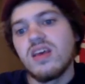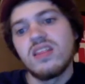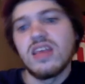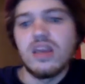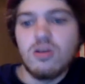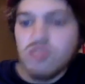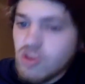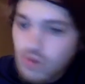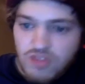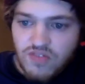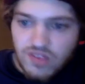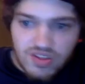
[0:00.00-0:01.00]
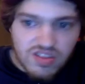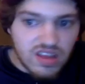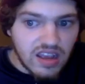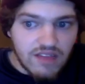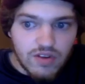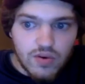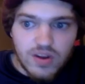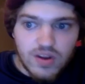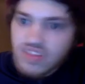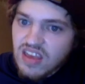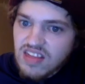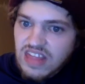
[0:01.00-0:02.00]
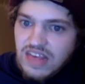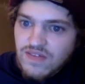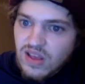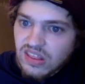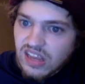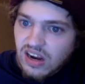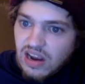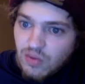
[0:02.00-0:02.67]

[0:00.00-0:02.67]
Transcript: Thank you so much for listening, everyone. Stay safe out there,